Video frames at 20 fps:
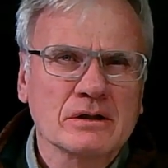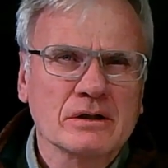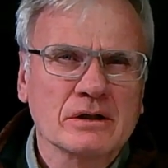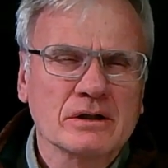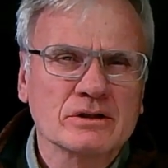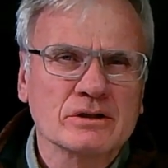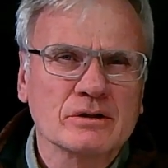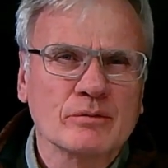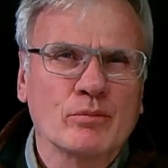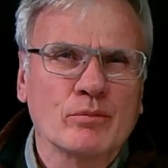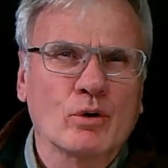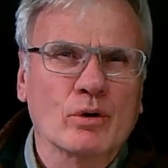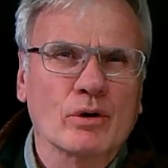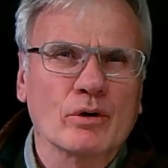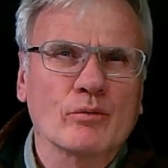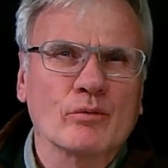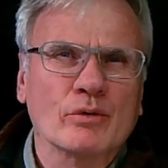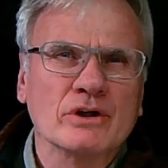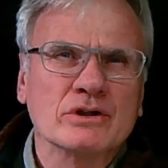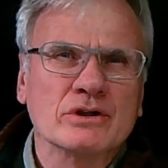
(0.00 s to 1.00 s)
It's
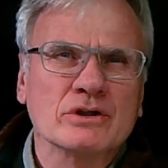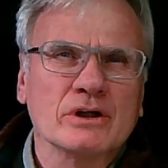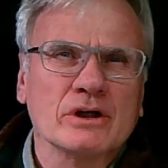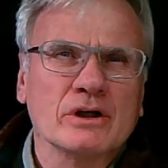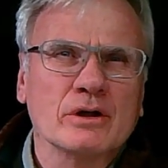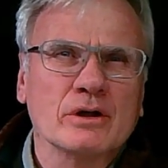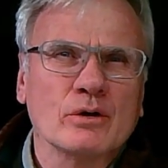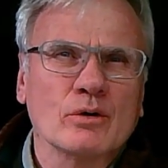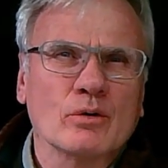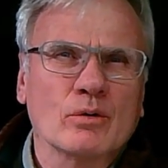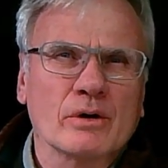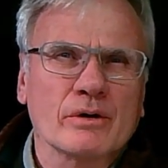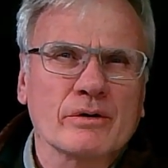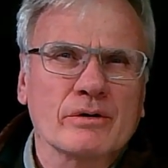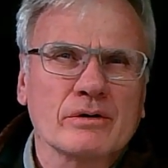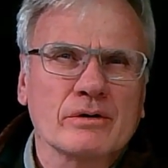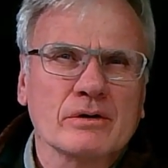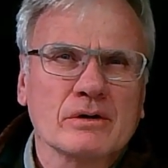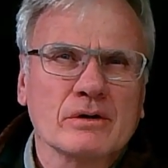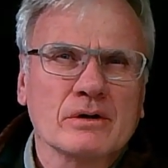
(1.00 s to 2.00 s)
important we see the north
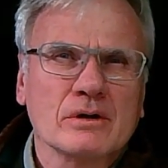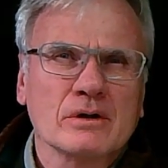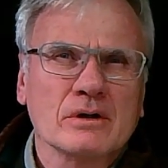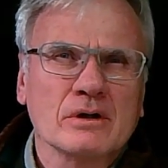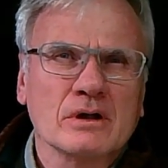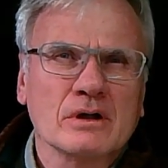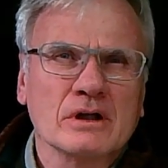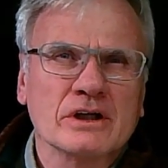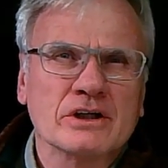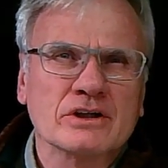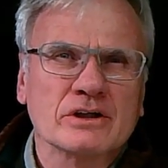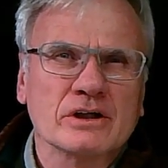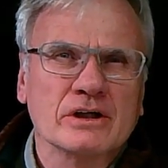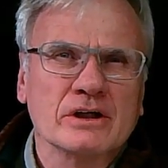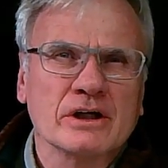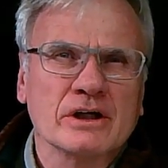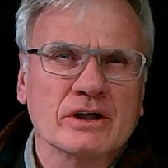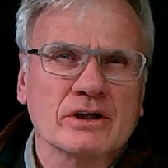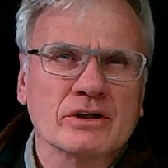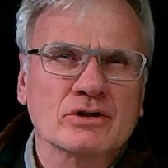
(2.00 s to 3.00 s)
listed
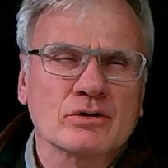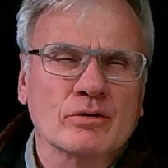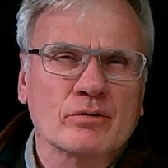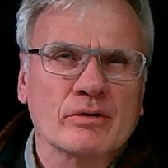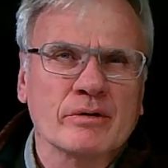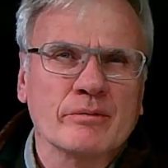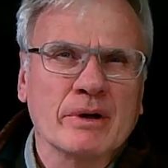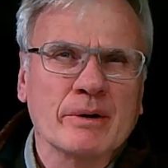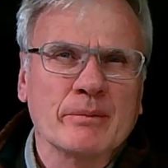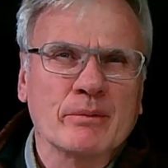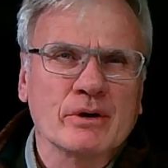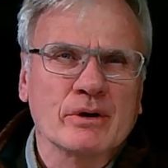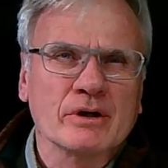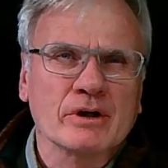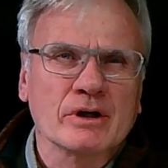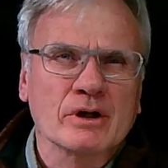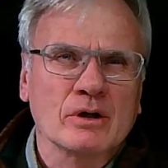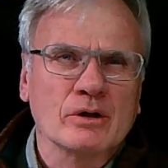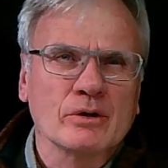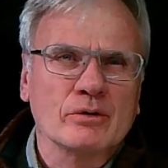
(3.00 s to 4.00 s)
here, so remember to
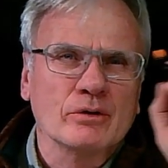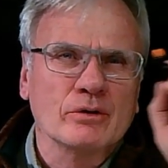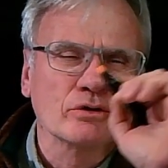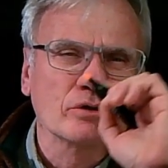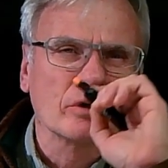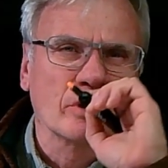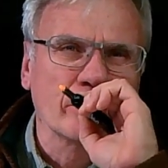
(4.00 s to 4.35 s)
include those on your